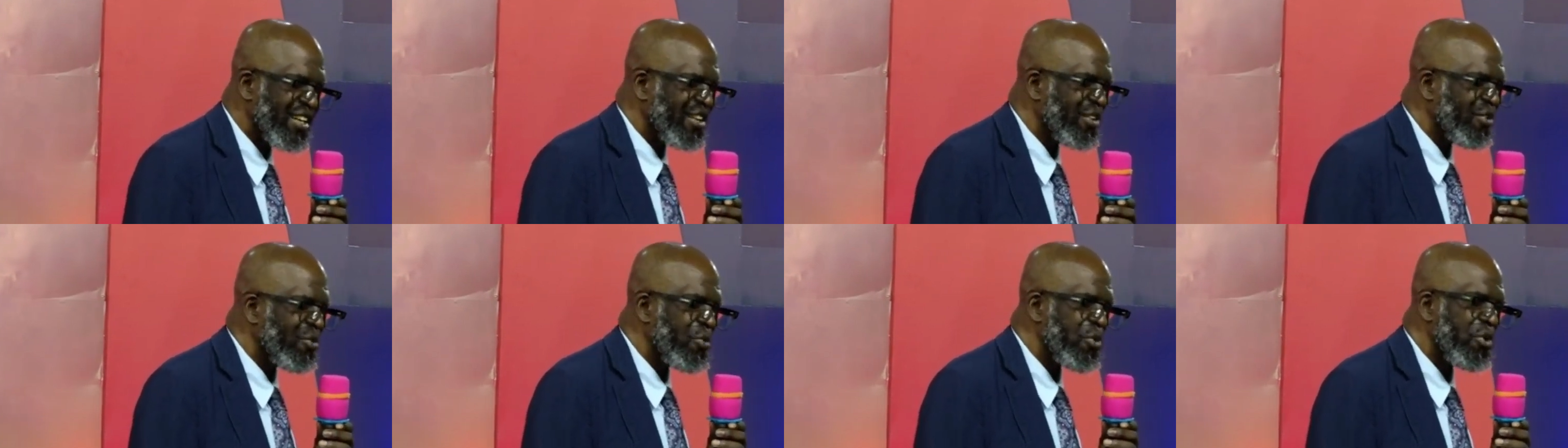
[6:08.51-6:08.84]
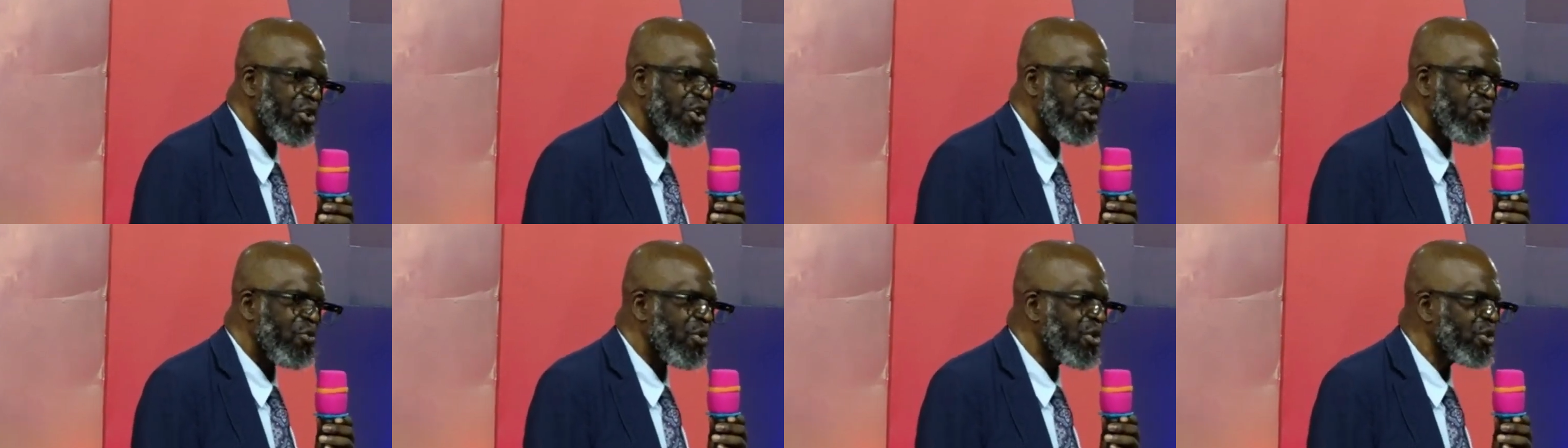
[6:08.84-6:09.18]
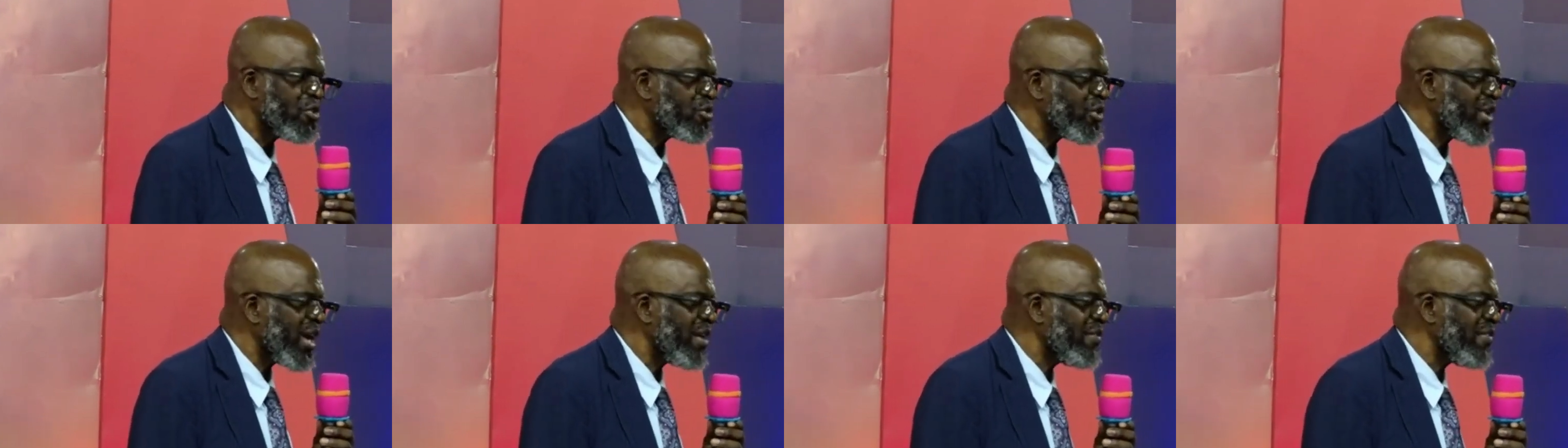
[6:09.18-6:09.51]
We don't want
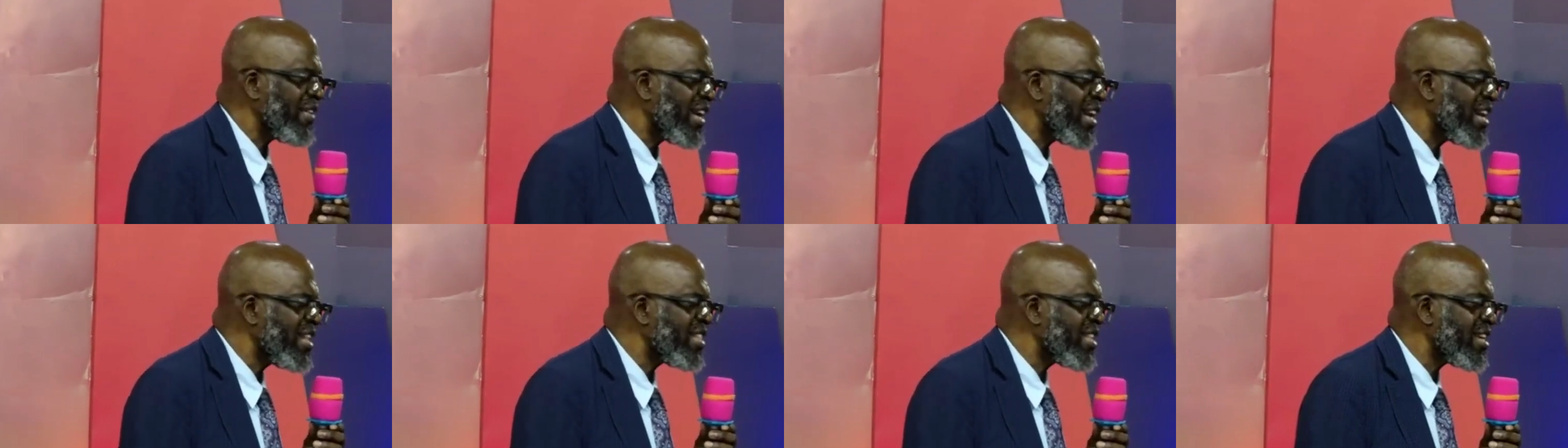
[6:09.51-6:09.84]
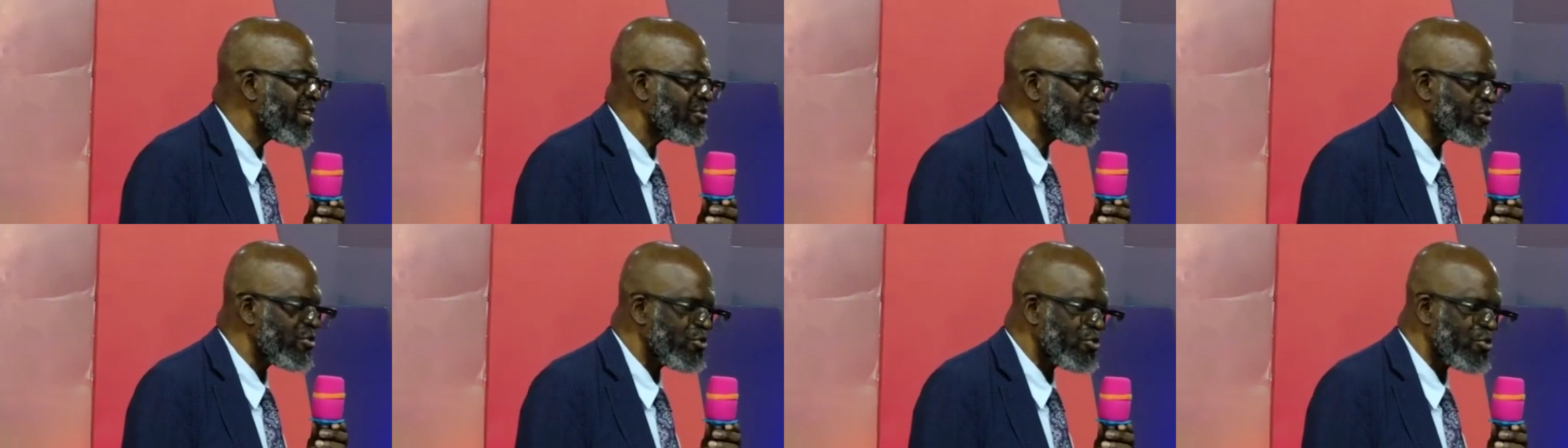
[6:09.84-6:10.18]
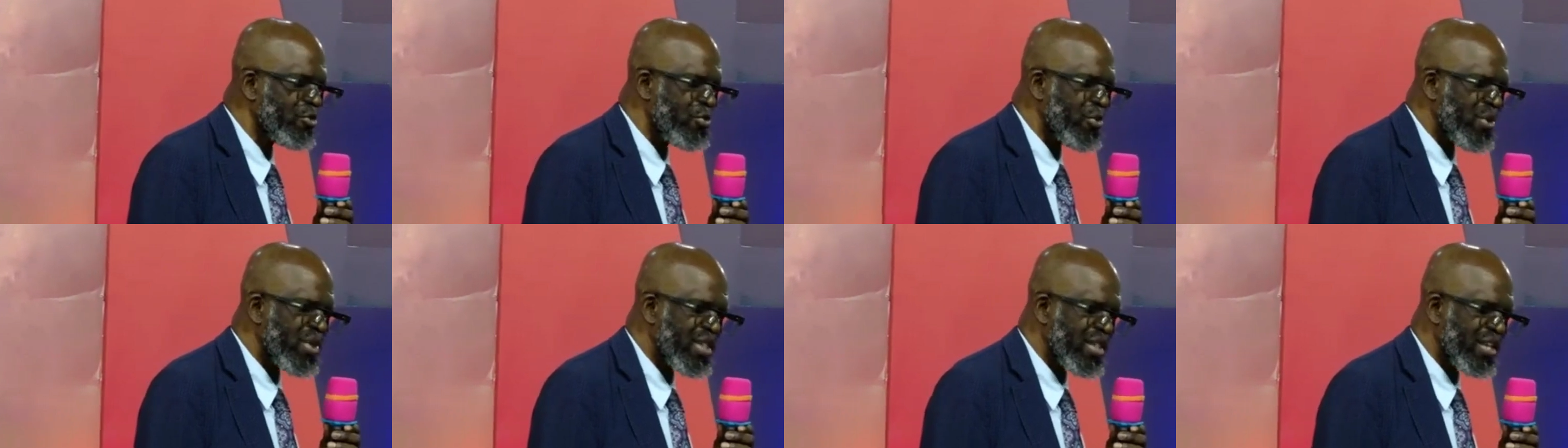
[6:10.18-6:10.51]
to have anything to do
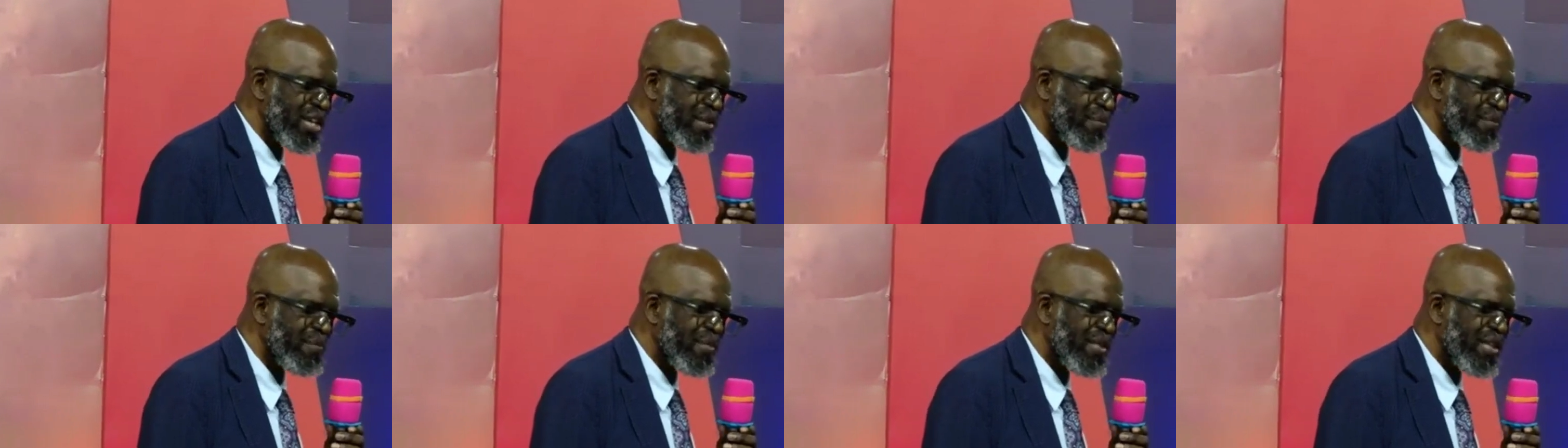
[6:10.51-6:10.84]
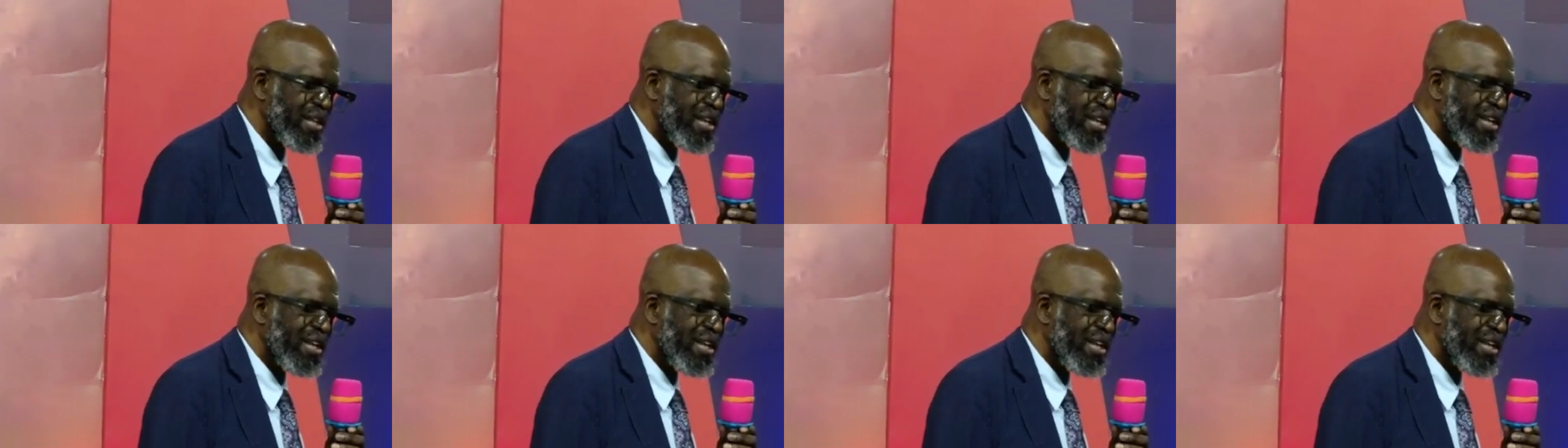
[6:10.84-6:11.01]
with him.